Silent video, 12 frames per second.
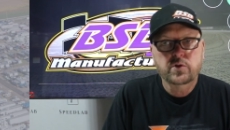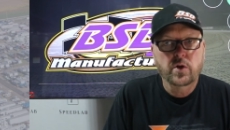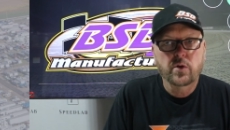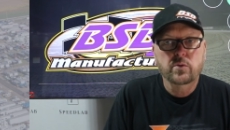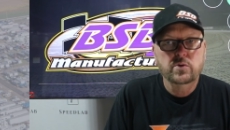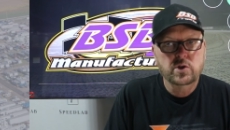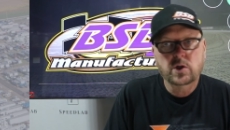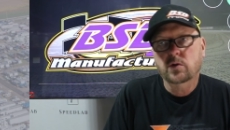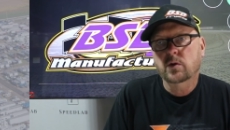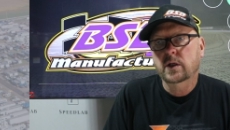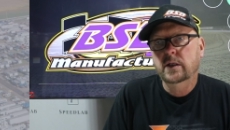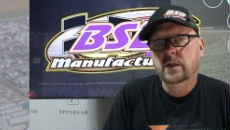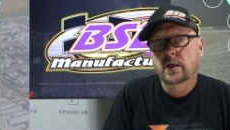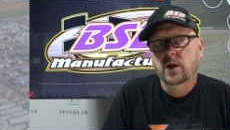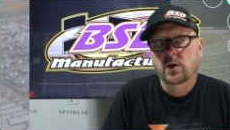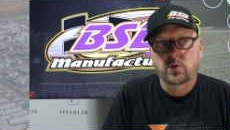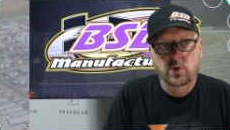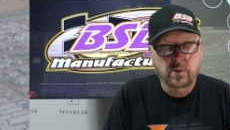so generally,
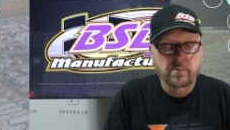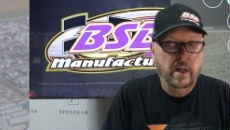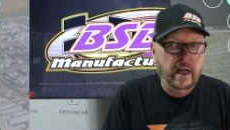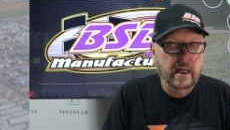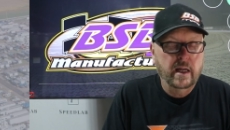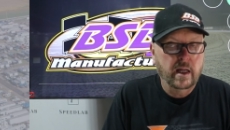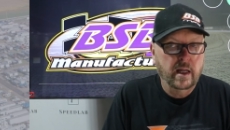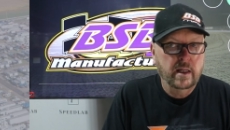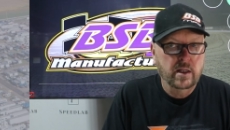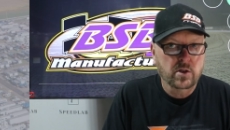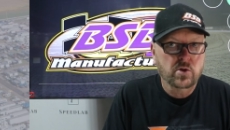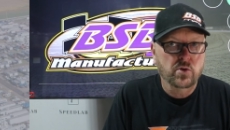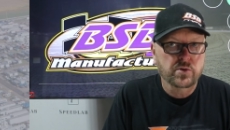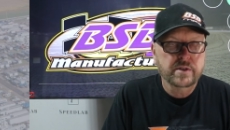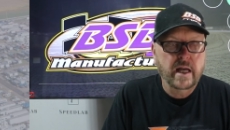you can buy a helical